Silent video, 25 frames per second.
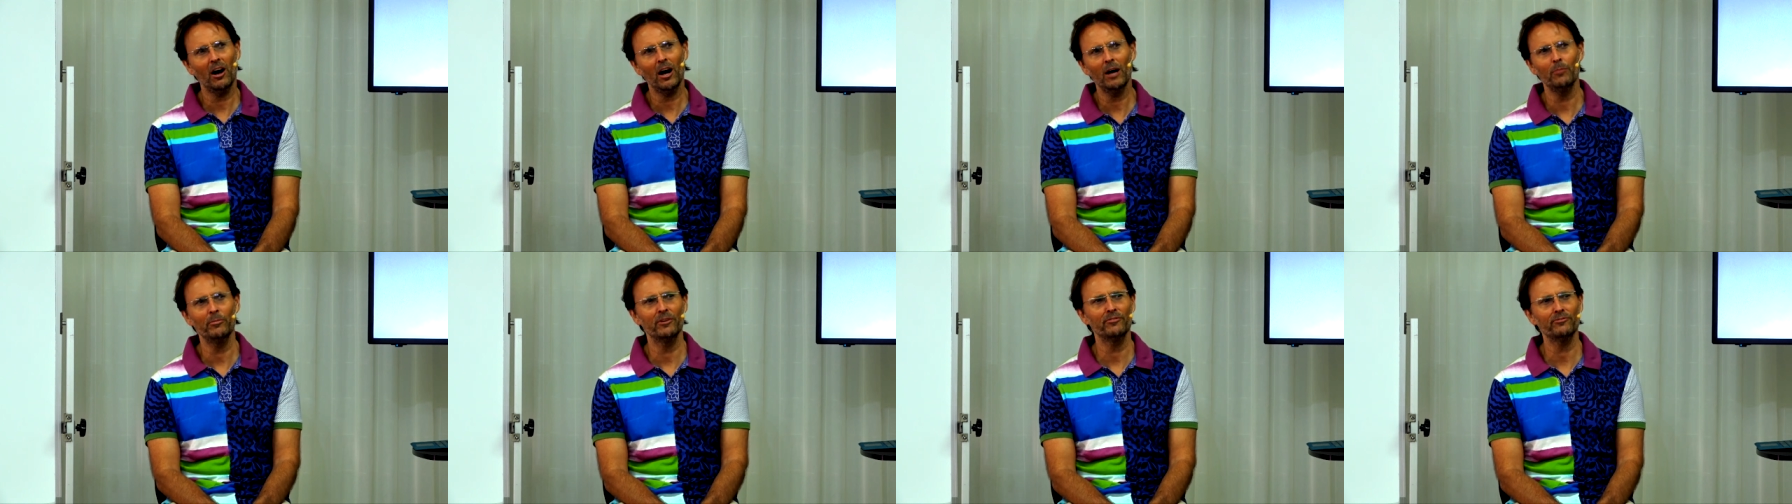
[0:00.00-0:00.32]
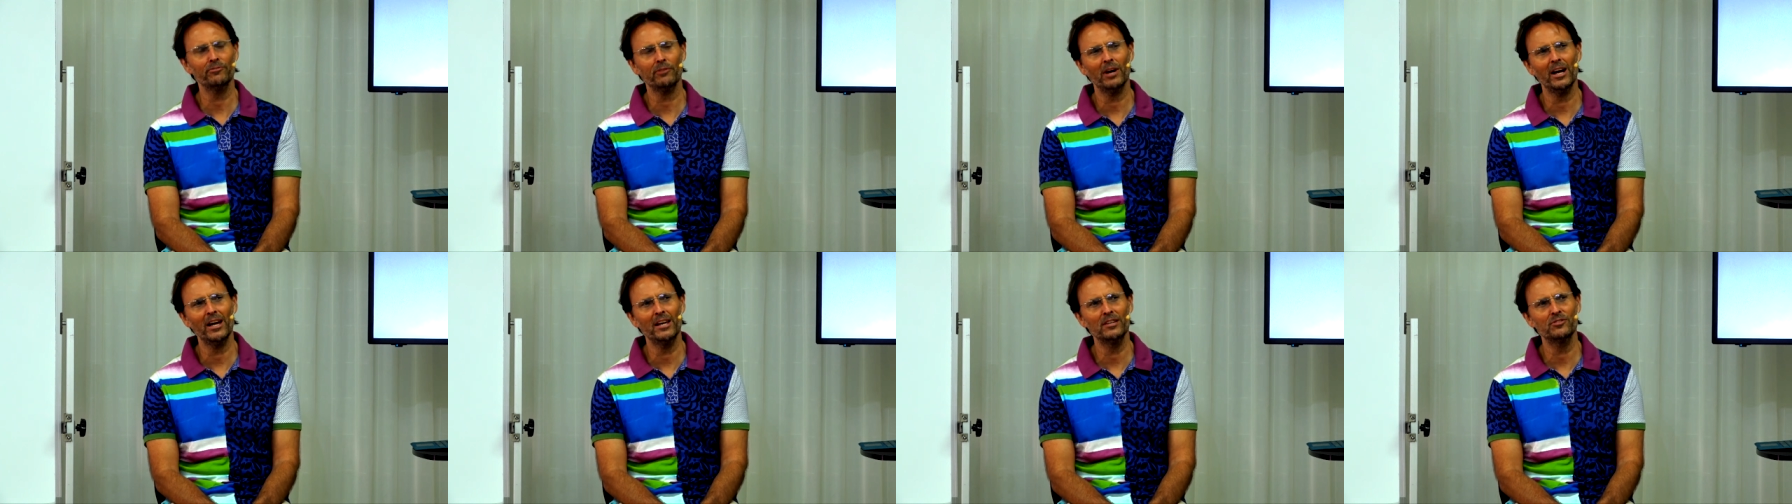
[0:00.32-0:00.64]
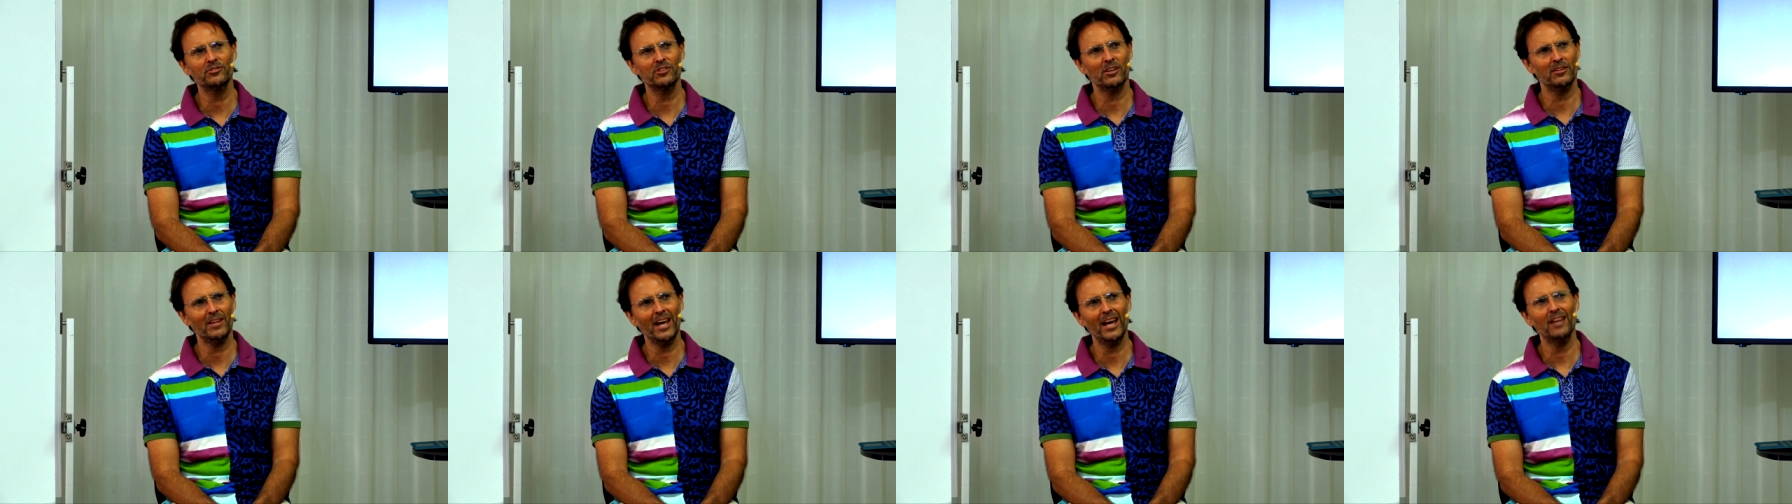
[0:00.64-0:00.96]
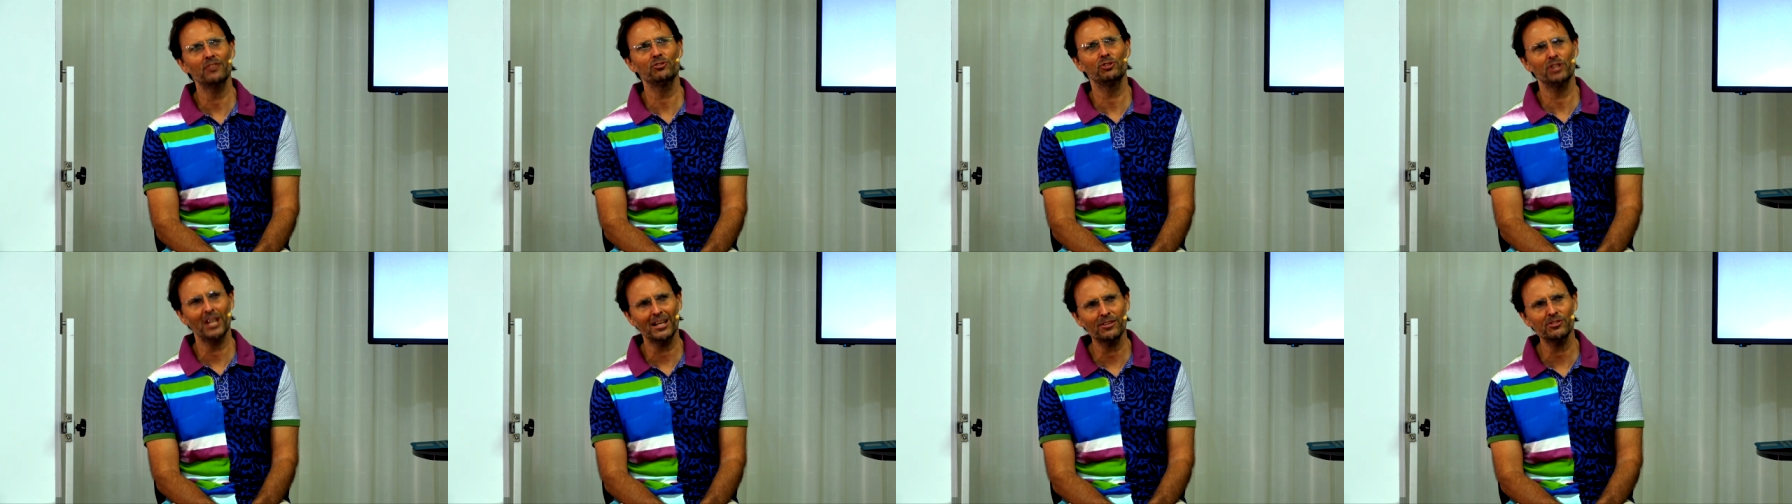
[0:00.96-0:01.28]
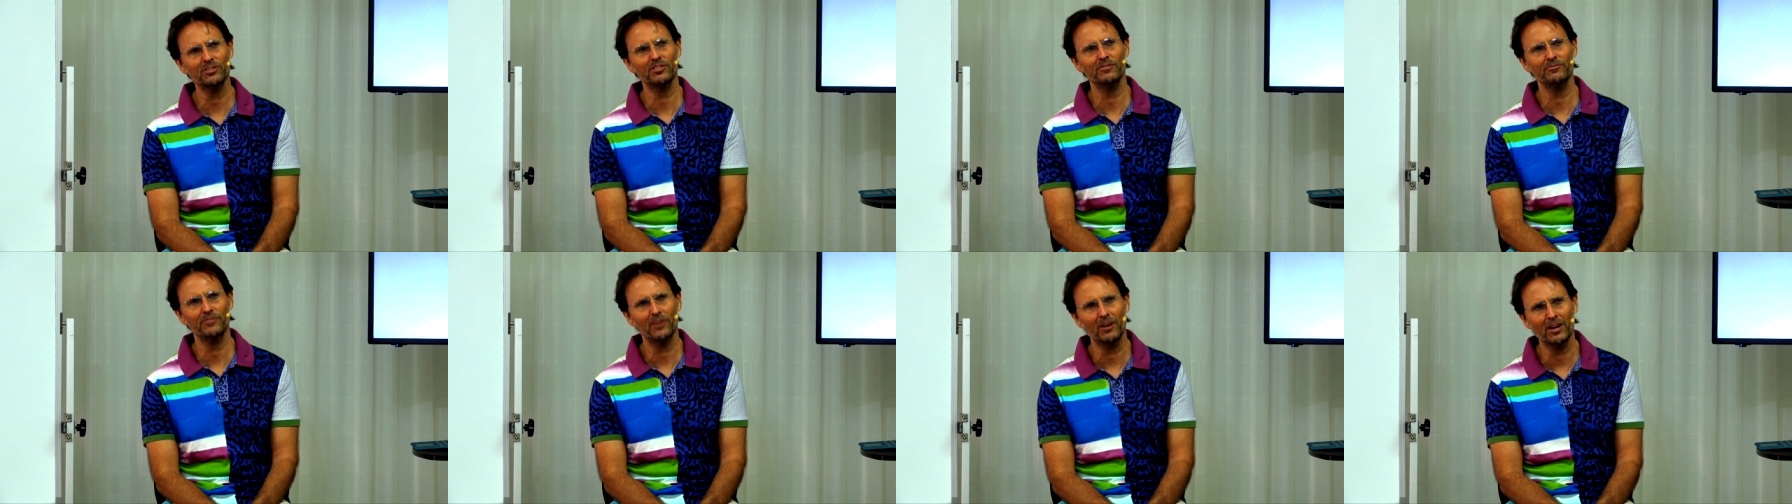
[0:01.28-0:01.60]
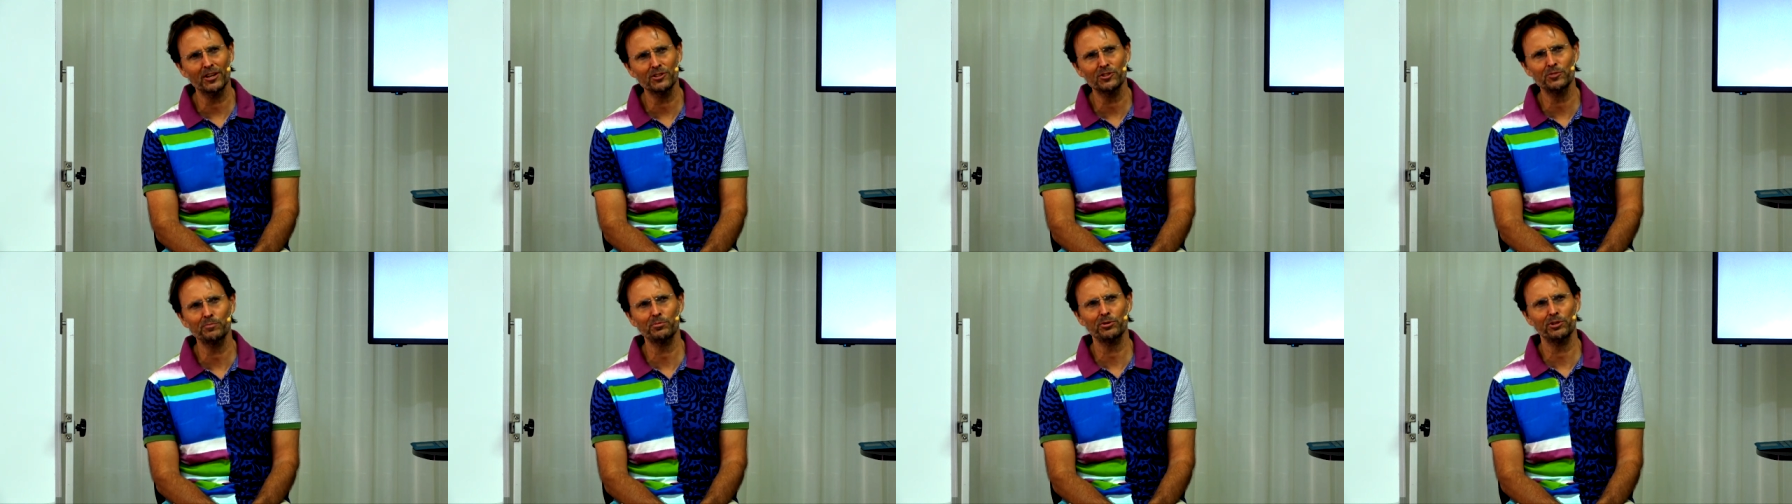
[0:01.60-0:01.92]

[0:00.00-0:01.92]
I'm afraid, so that justifies